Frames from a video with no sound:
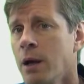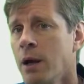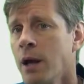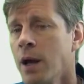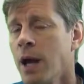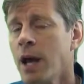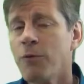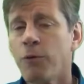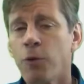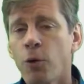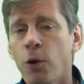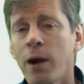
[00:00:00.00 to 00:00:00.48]

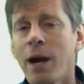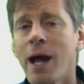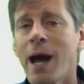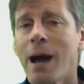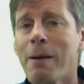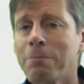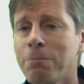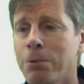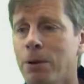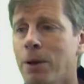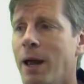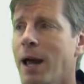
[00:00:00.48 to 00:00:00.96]
If we're
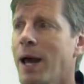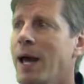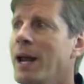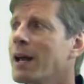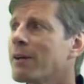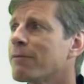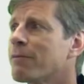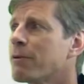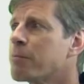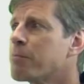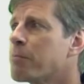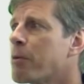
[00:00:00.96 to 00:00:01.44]
not planning
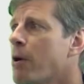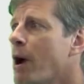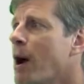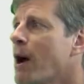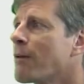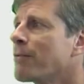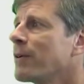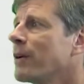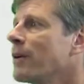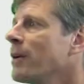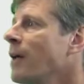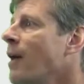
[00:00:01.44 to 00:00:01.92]
for
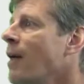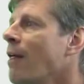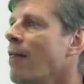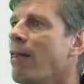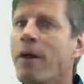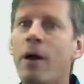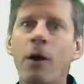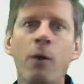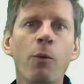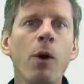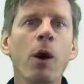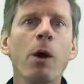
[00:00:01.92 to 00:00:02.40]
profit,
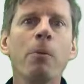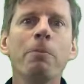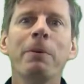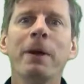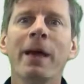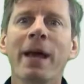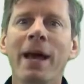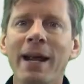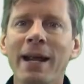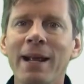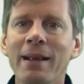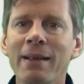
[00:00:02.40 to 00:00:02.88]
there won't
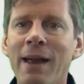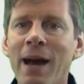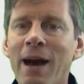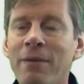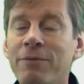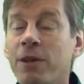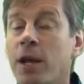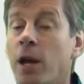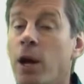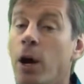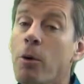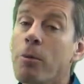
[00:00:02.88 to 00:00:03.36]
be any left.
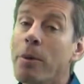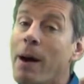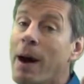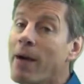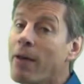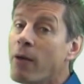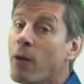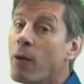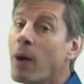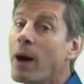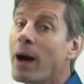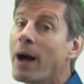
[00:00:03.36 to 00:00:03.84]
And oh, by
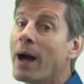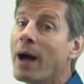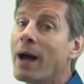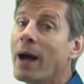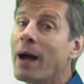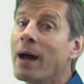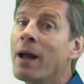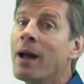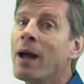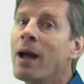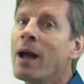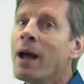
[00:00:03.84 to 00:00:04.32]
the
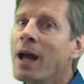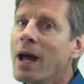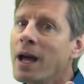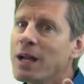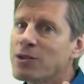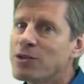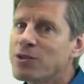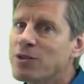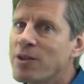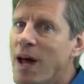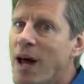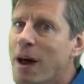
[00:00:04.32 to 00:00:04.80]
way,
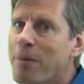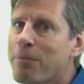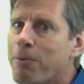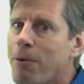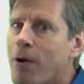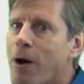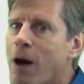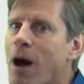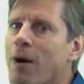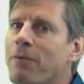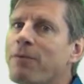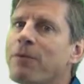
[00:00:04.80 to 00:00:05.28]
it's not
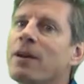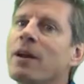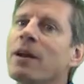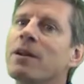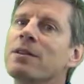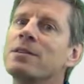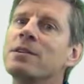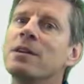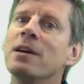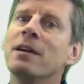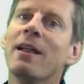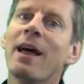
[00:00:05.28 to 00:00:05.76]
profit
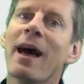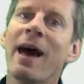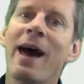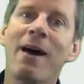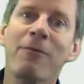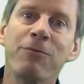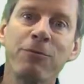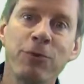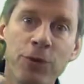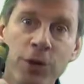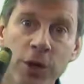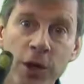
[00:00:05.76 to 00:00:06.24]
until
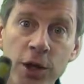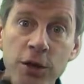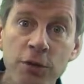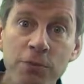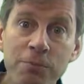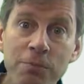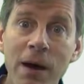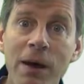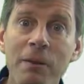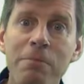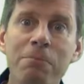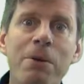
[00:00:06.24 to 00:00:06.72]
after you've
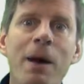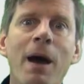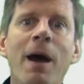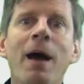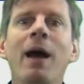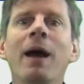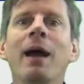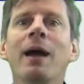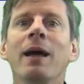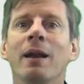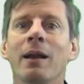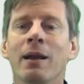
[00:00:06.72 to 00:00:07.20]
been
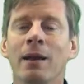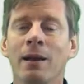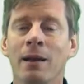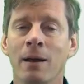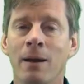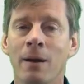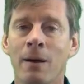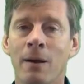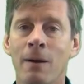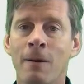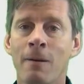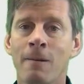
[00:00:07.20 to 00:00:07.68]
paid.
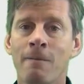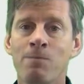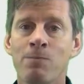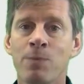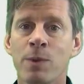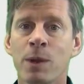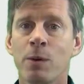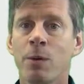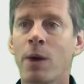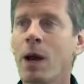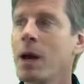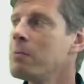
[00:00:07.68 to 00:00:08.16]

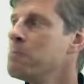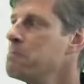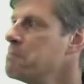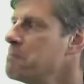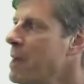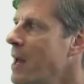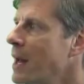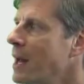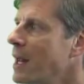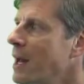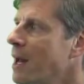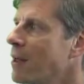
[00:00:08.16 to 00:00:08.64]
Right?
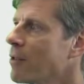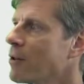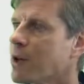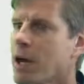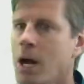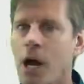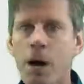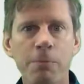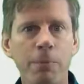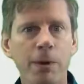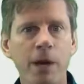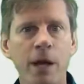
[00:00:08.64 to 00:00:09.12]
Many other
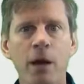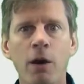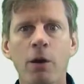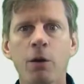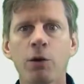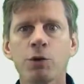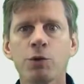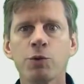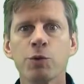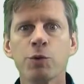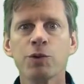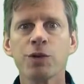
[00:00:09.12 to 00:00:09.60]
company
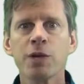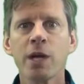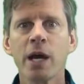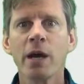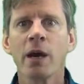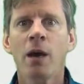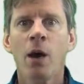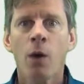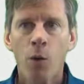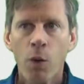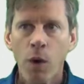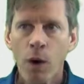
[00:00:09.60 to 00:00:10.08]
owners will say,
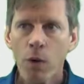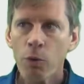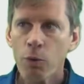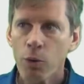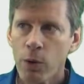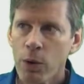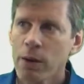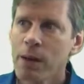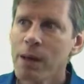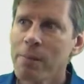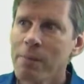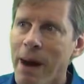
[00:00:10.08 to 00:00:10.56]
well,
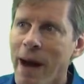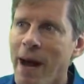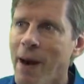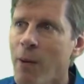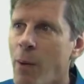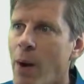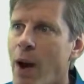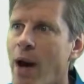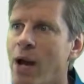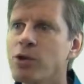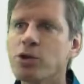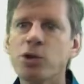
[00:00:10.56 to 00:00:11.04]
really, my
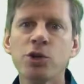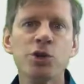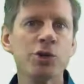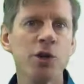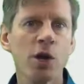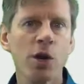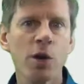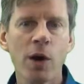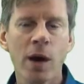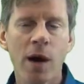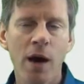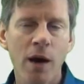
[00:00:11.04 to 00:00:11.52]
wages
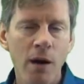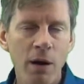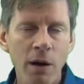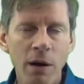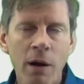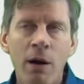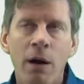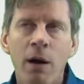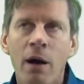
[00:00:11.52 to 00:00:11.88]
are